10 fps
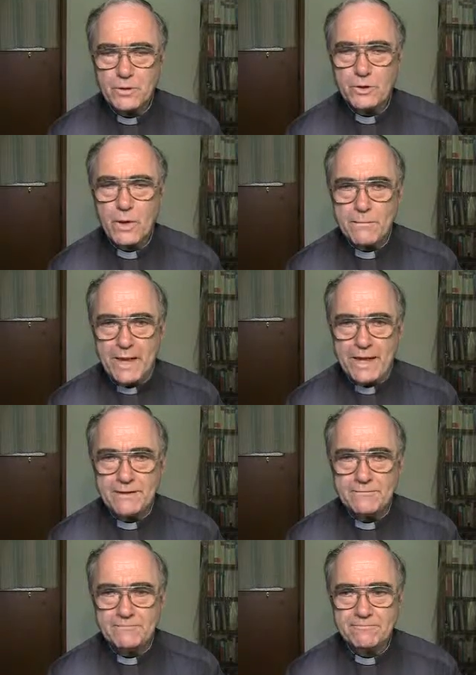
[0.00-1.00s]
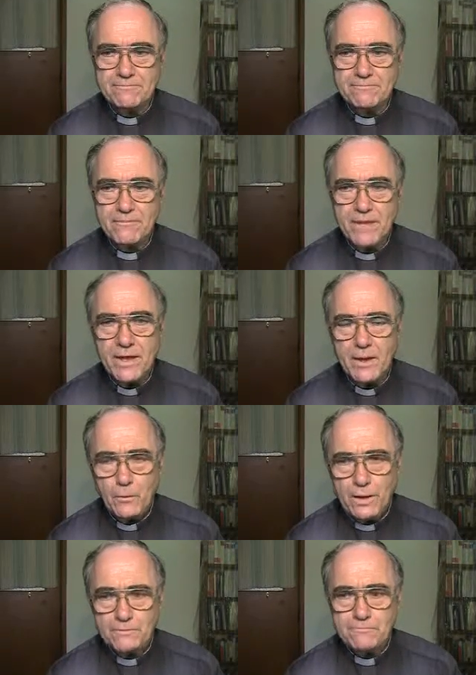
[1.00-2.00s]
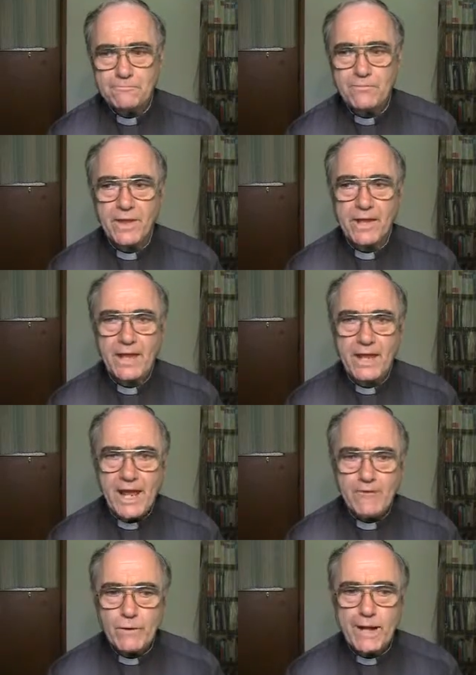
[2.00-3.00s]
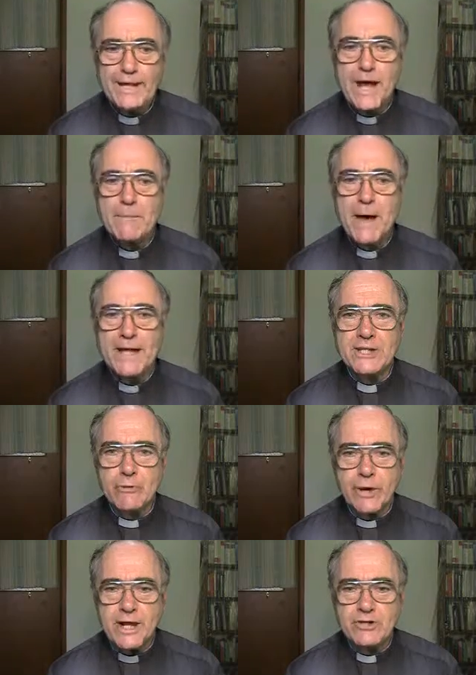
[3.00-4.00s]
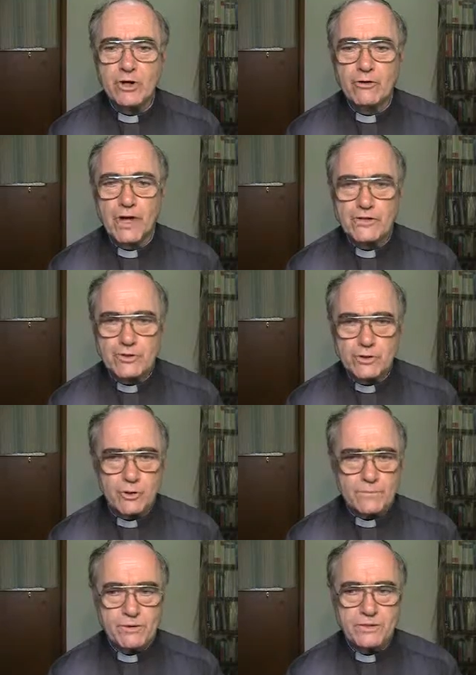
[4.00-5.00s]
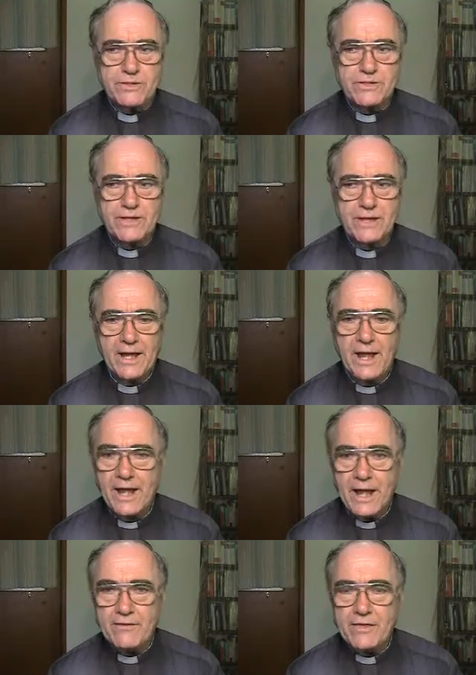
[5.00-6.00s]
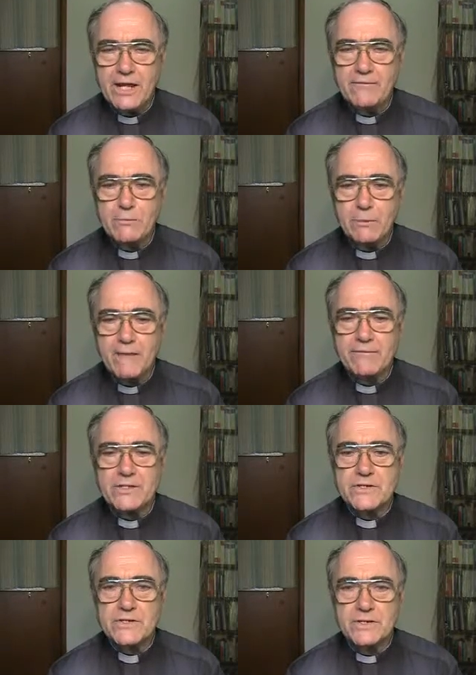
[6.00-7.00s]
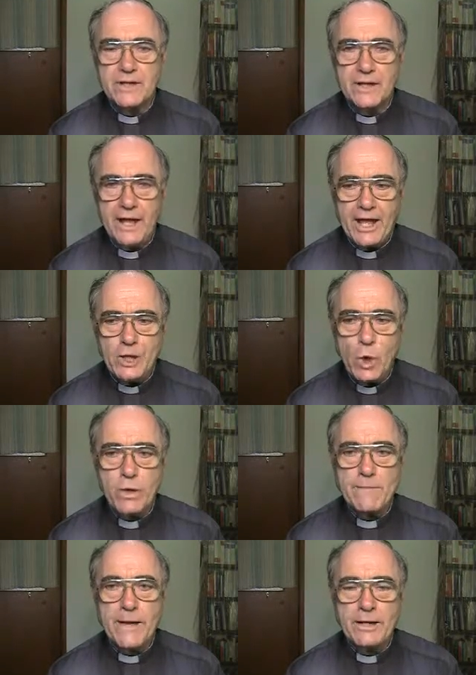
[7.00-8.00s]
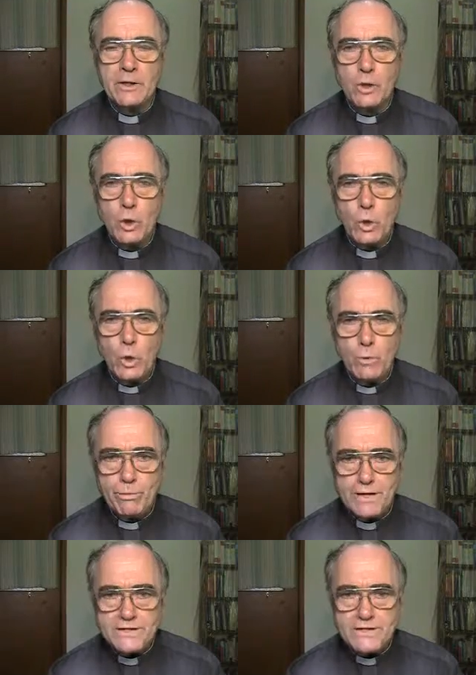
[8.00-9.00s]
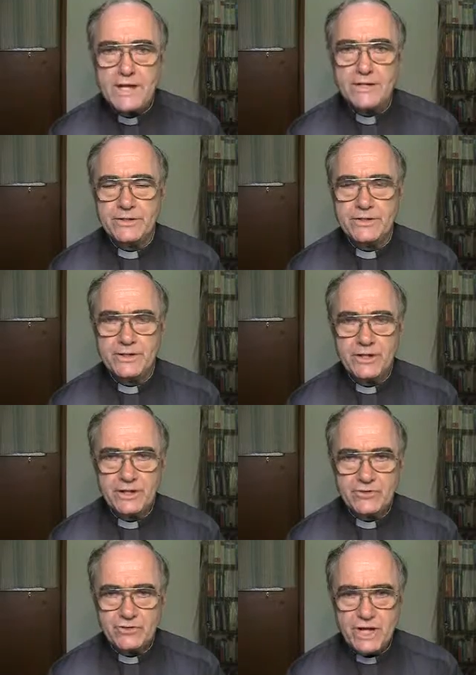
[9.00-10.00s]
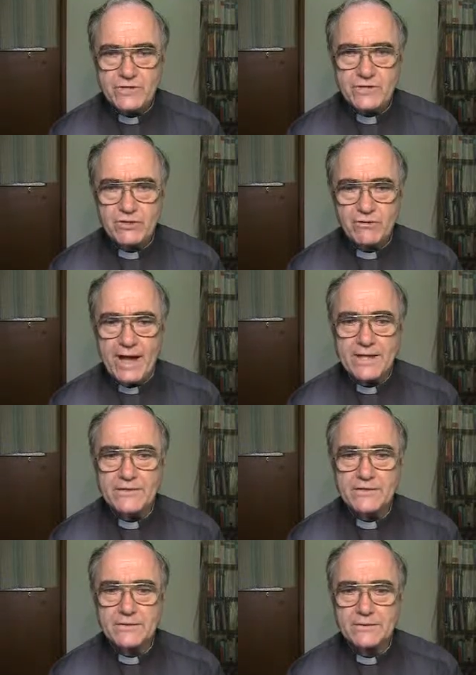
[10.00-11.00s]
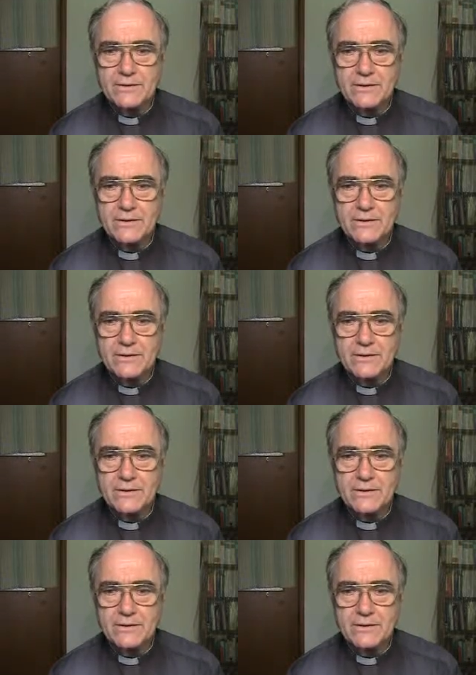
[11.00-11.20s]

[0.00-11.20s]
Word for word: What do I mean? Well, if we let our minds range across the Scriptures and think of the prophets and holy men who preceded Jesus Christ,